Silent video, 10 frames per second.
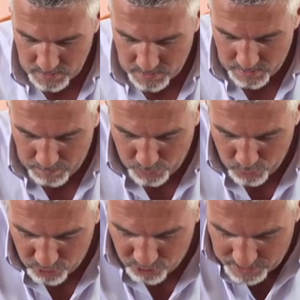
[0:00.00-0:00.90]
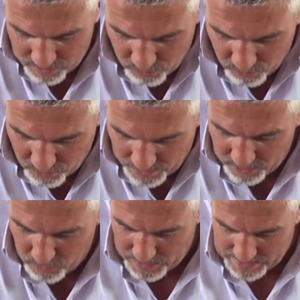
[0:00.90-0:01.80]
And then push it
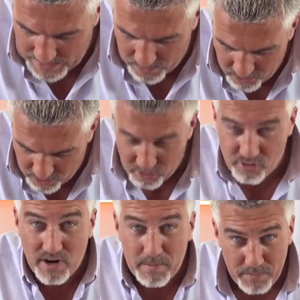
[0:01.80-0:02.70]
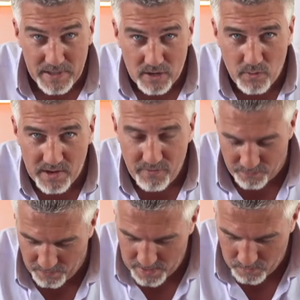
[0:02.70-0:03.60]
right the way down onto the tray. Be quite
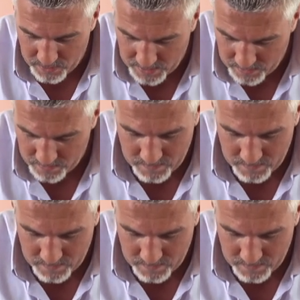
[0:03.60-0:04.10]
firm with it.